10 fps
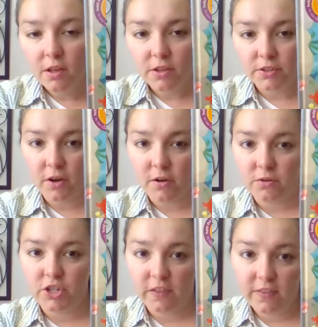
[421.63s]
So
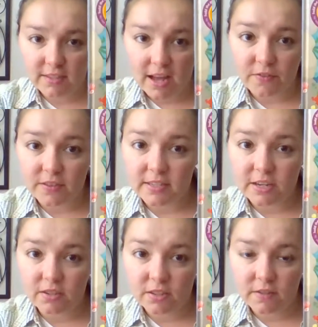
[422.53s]
check this out, The
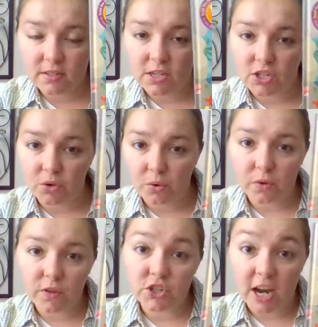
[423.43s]
Secrets of the Seashore or
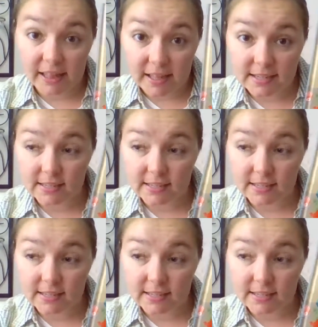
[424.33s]
the Shine a Light